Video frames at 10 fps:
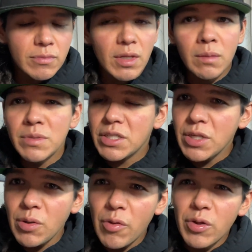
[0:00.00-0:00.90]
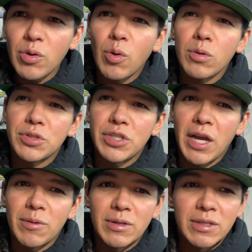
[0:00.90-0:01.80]
I'm still on the cold
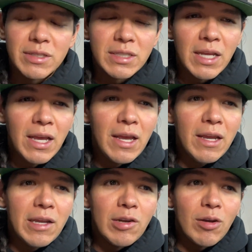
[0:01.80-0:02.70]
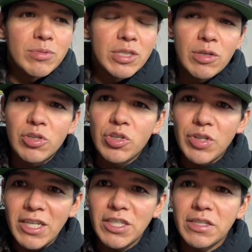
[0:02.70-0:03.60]
showers. I'm still
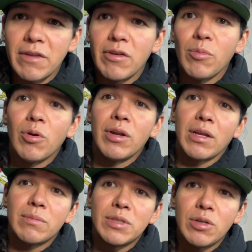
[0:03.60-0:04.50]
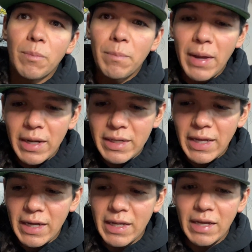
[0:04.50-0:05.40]
stretching every morning. I'm still
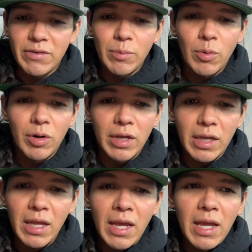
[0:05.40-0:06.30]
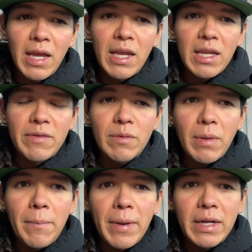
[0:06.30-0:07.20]
meditating every morning. Even
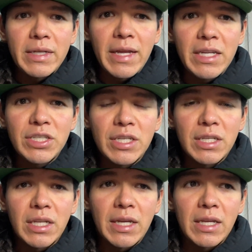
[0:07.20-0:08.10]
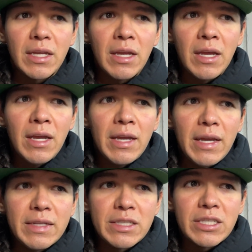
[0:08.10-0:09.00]
my meditation,
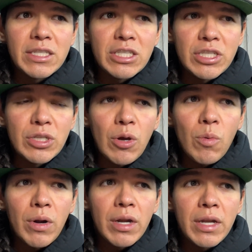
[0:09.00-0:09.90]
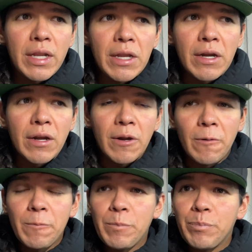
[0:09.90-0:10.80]
it's nowhere near
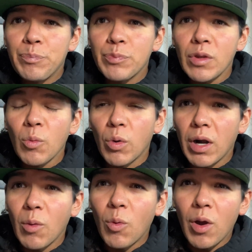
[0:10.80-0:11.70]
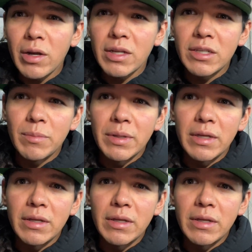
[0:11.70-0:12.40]
where I want it to be.